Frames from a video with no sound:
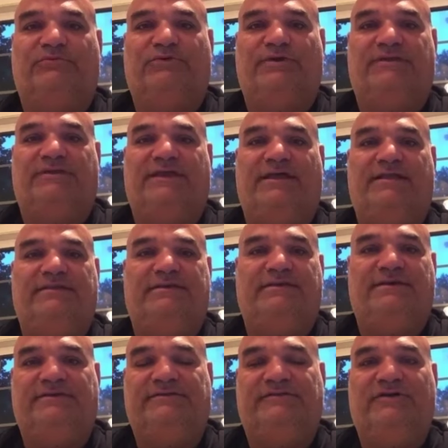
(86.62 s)
real talented
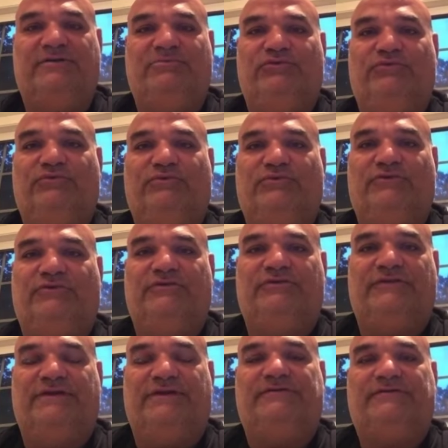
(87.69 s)
kids coming through the doors
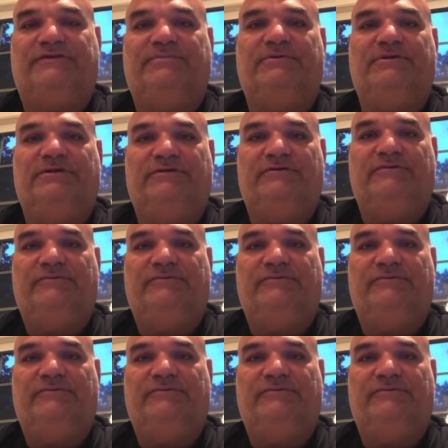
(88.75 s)
the last couple years.